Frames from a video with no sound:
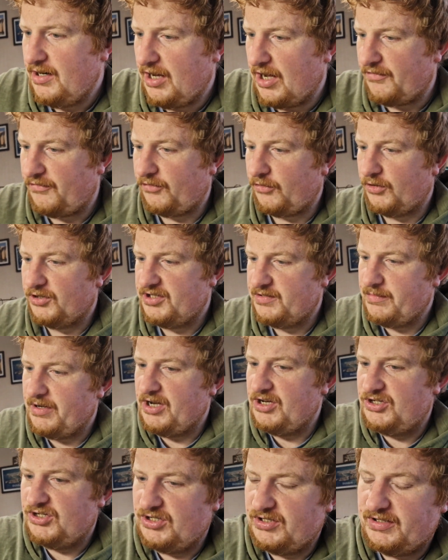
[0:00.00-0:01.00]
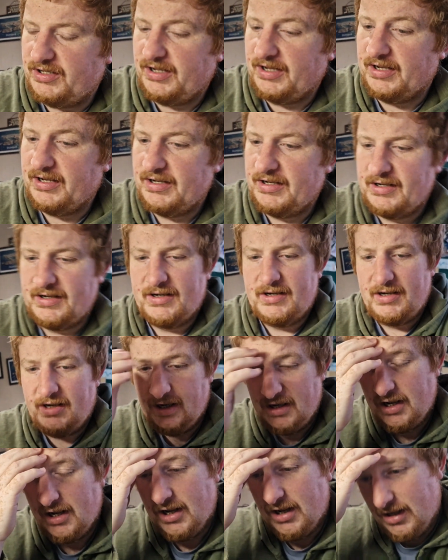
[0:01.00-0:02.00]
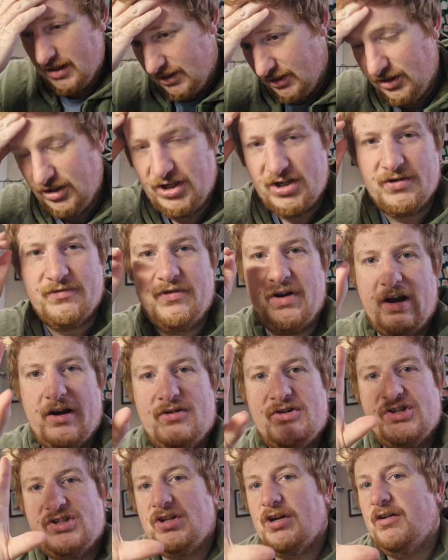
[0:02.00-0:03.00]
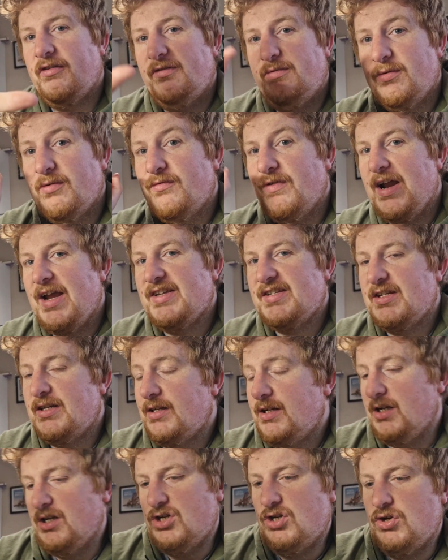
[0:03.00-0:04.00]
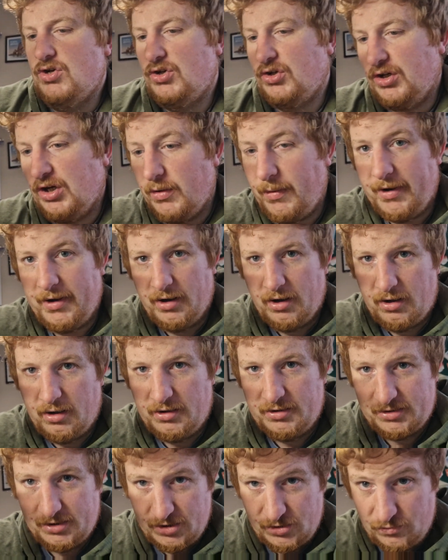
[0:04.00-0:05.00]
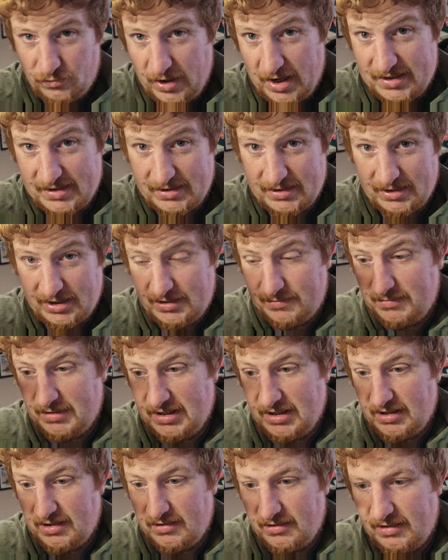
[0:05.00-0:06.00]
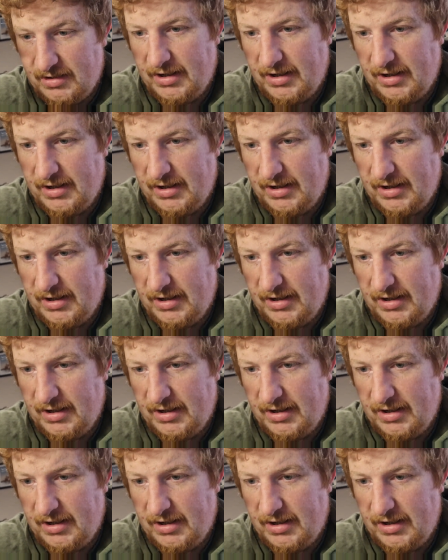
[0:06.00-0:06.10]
I forgot to mention that converting stuff with resin is usually quite hard because resin can be,